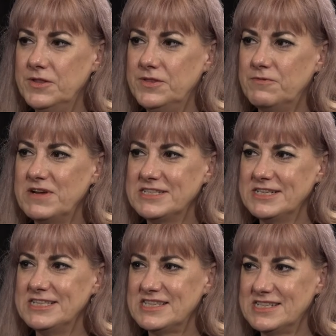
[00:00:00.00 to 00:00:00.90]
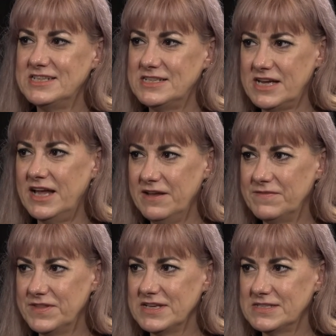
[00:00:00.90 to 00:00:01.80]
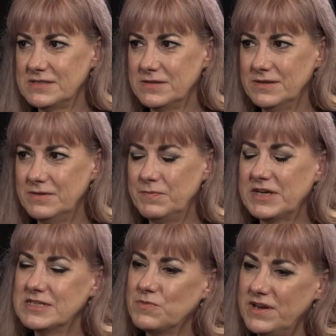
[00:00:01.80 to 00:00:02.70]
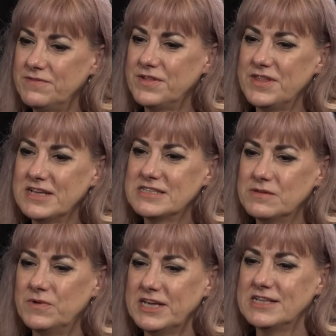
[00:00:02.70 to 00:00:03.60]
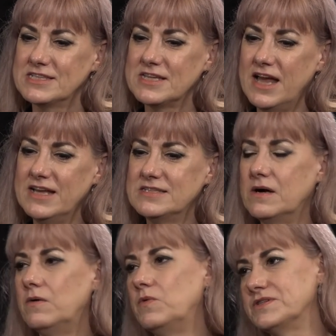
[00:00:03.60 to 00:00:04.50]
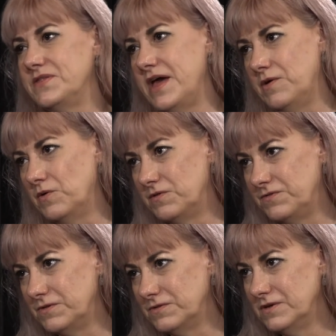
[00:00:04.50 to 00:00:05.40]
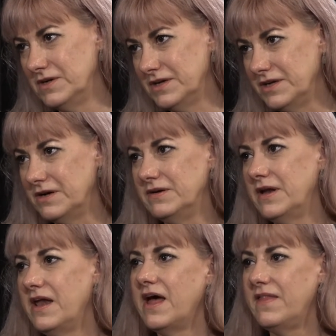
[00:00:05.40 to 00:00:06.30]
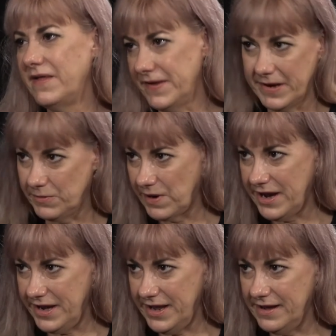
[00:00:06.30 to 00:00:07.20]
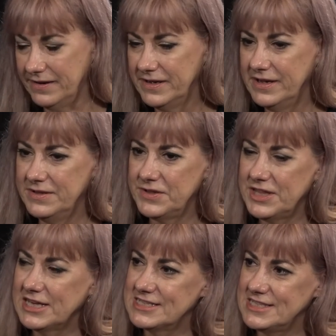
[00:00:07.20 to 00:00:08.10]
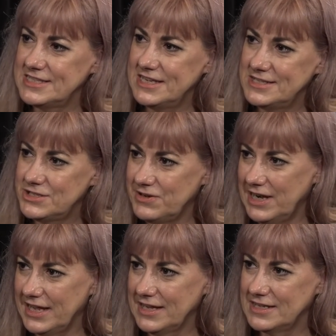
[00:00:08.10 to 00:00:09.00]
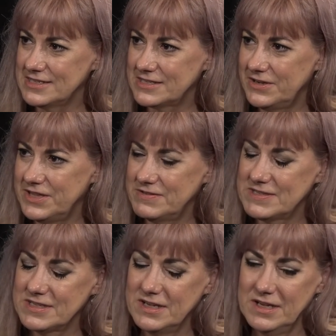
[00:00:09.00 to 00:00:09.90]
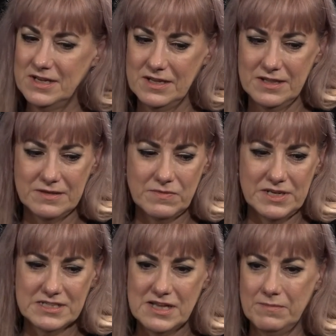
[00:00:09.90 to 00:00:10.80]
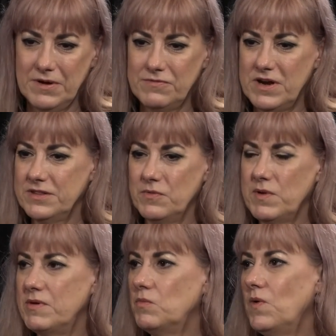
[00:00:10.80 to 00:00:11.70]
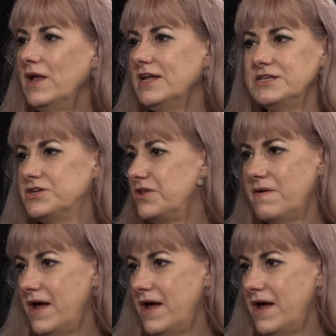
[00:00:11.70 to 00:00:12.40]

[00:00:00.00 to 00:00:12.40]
the resonance today of this mm. because one of the things that we can say is oh wasn't that awful you know and, and are they all right now mm. the thing is this history lingers so there's uh, one example of one of the women well into their